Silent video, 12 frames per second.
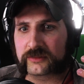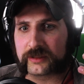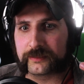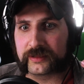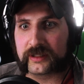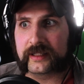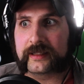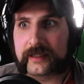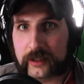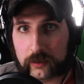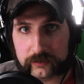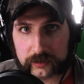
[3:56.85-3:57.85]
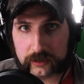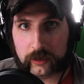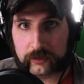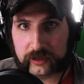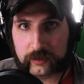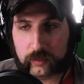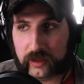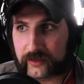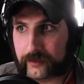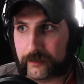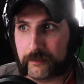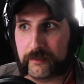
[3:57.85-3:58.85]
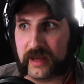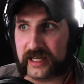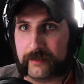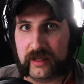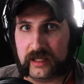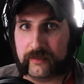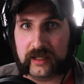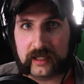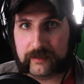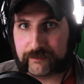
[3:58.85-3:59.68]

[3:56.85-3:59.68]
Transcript: completely overloaded with many, many, many